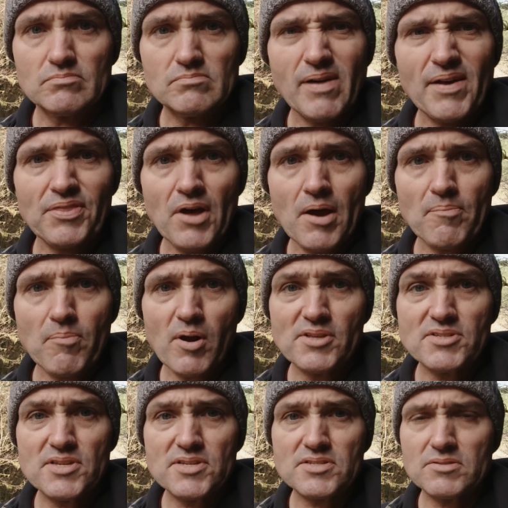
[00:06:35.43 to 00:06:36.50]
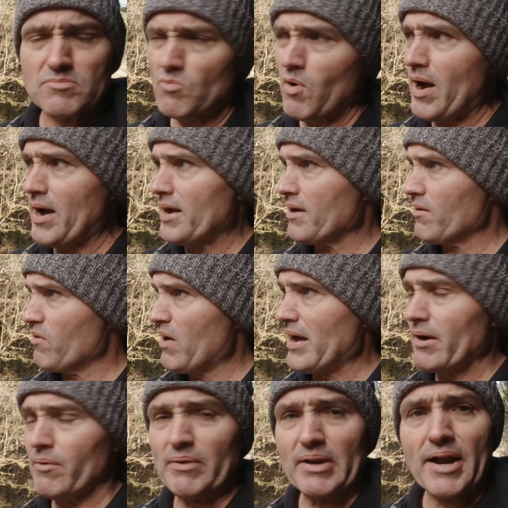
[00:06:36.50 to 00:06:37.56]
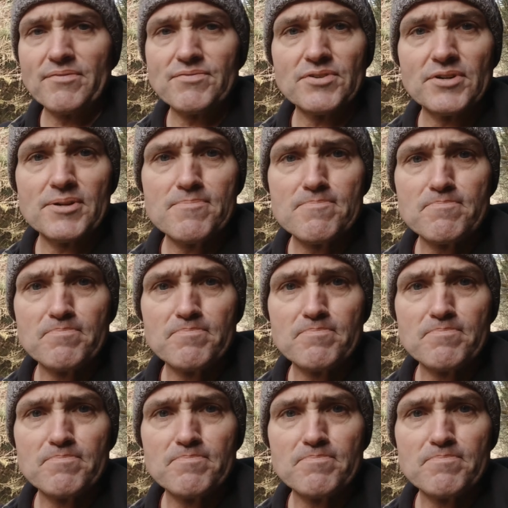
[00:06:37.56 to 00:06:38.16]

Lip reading: my thought process and why I went after it.